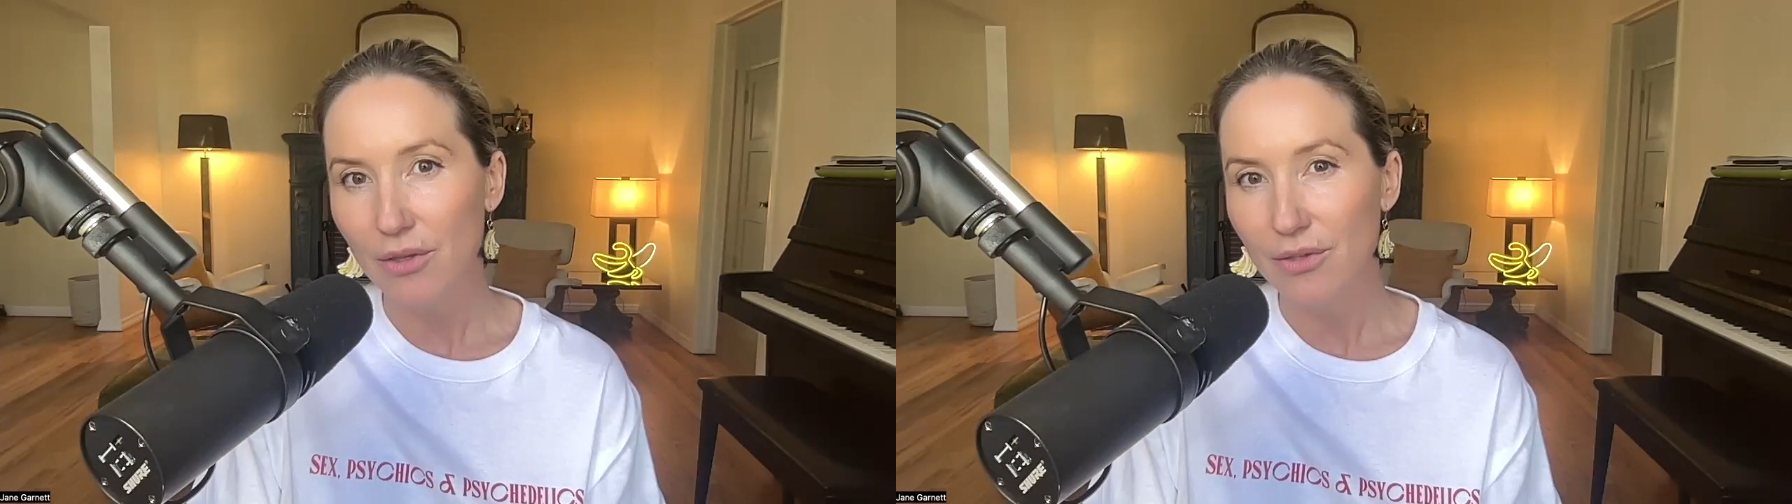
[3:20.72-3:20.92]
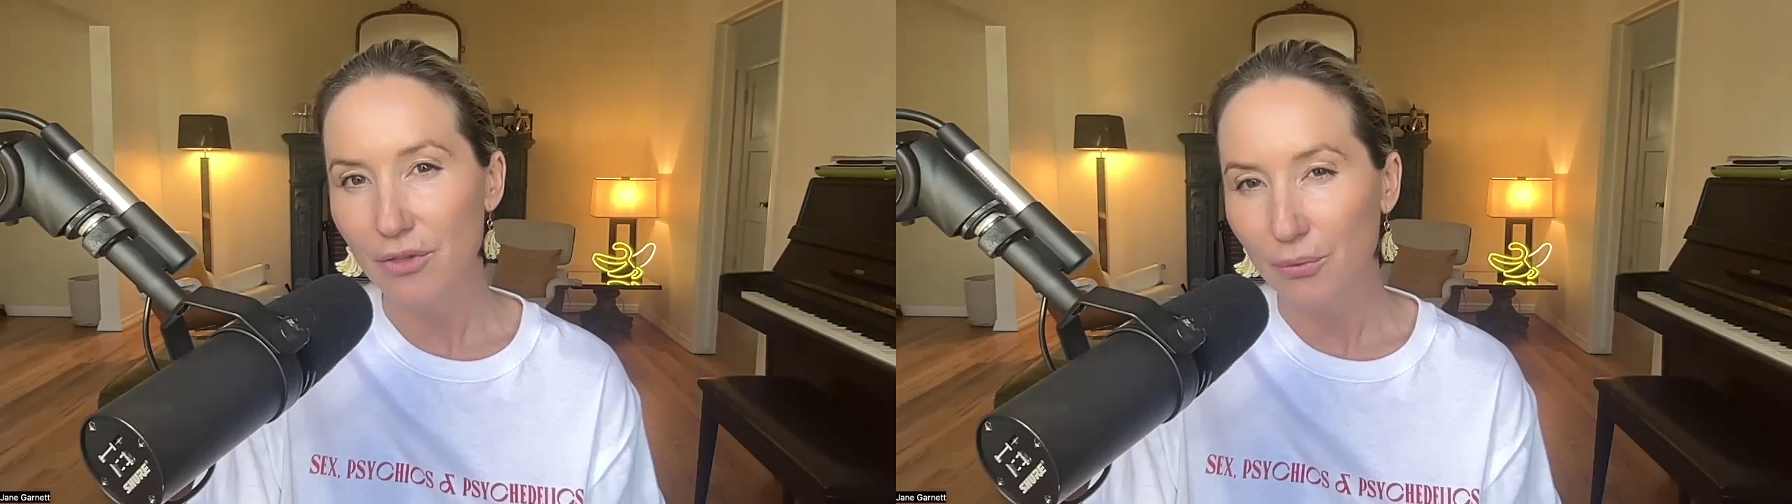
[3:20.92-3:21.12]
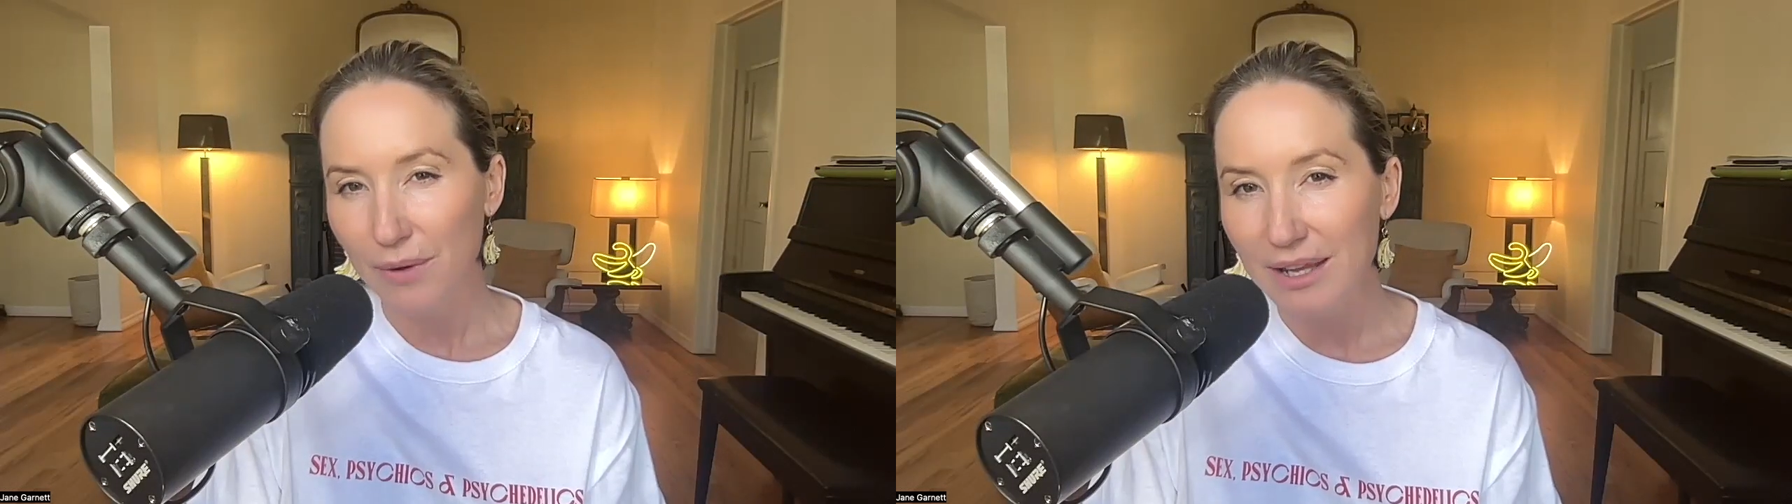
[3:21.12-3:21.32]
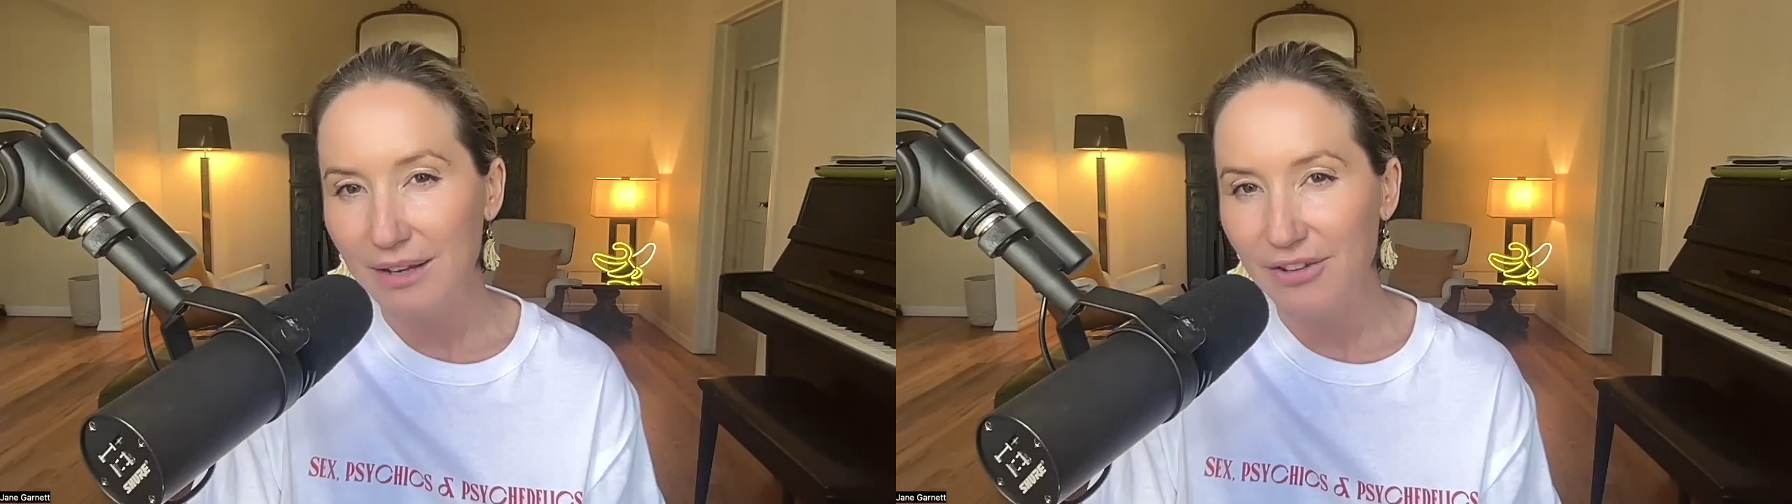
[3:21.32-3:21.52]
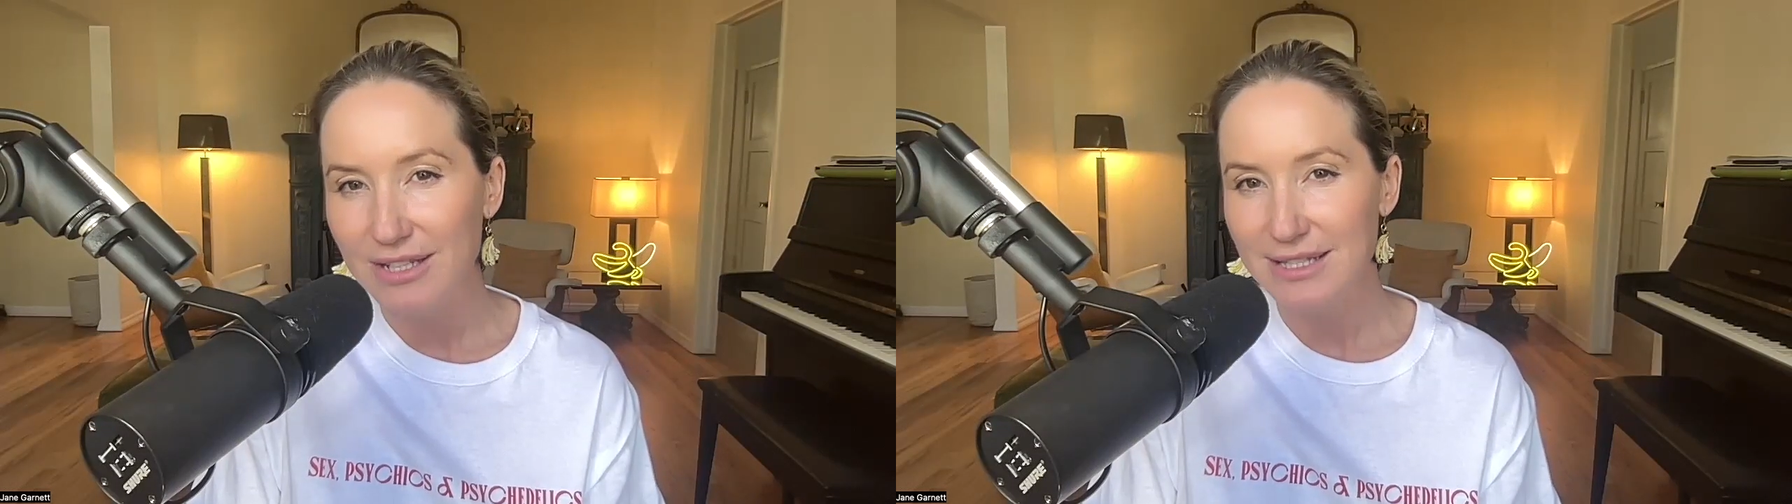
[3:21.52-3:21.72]
the wheel
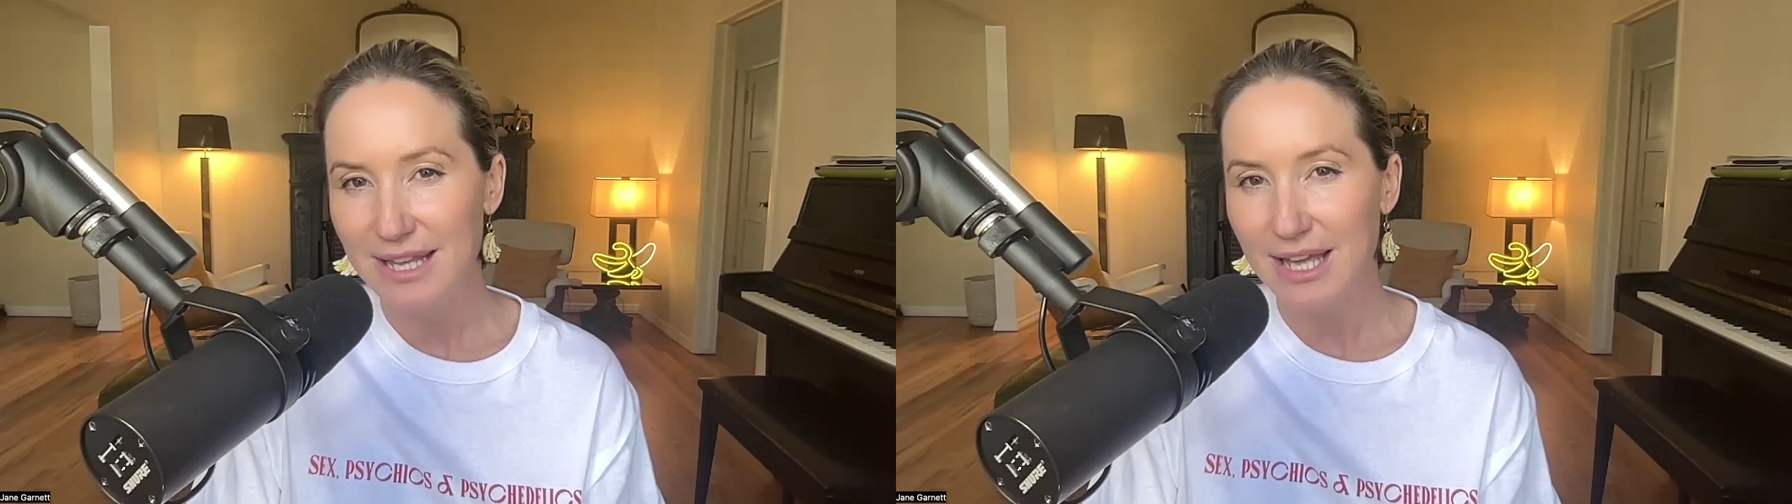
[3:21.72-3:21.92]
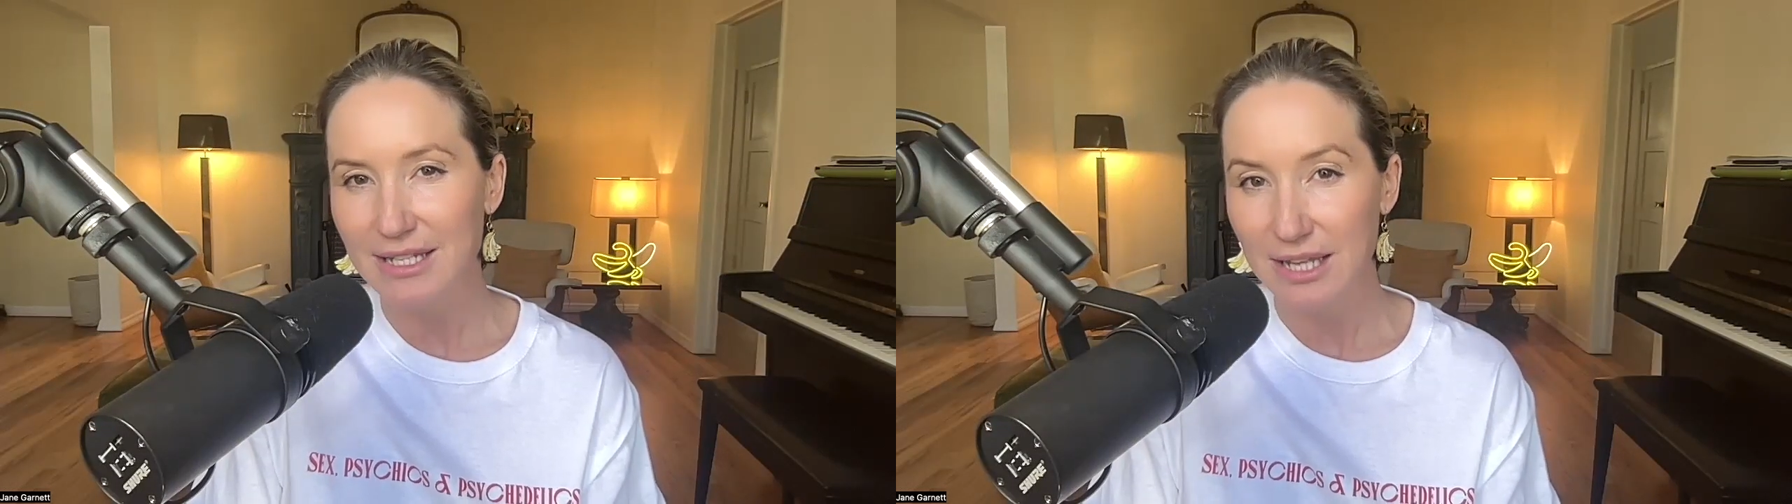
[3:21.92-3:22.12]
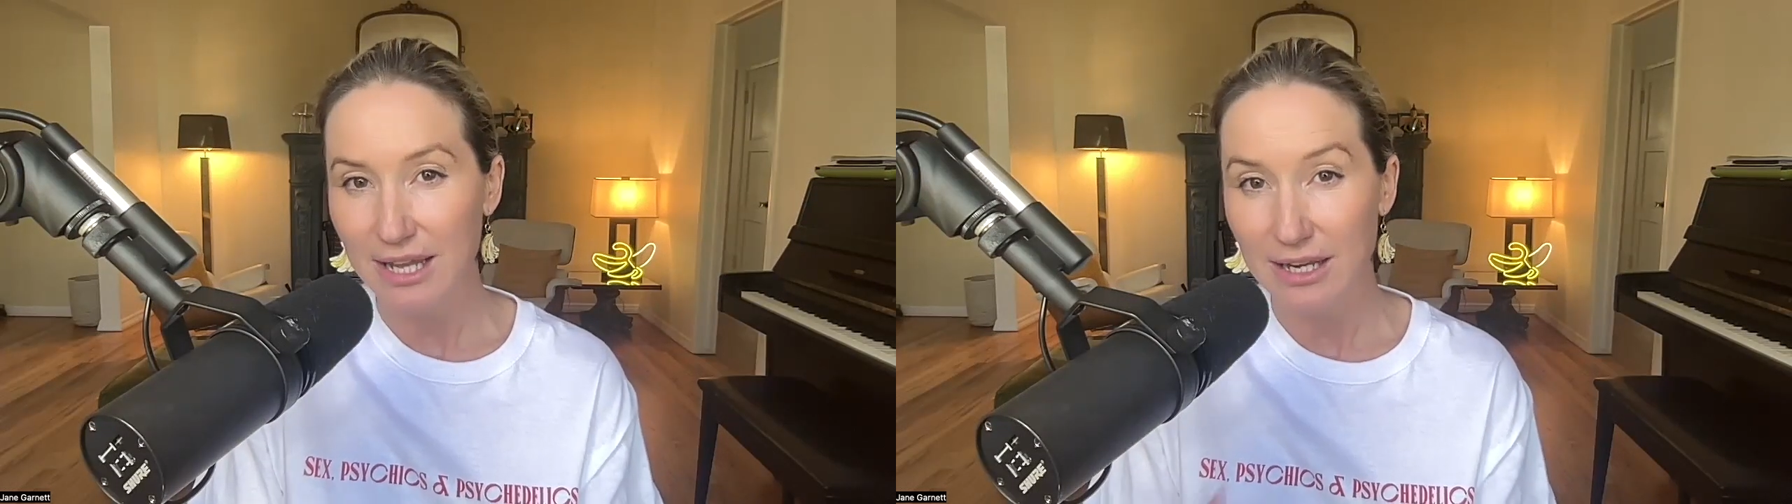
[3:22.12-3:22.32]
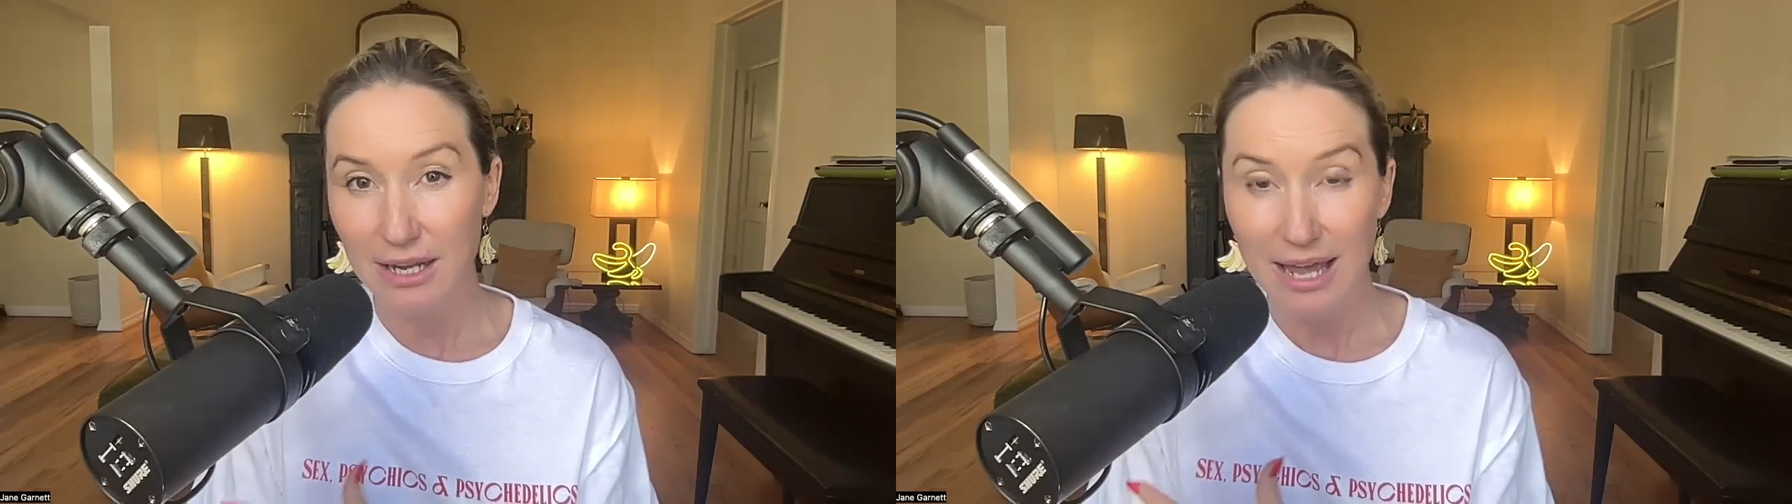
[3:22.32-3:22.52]
of consent and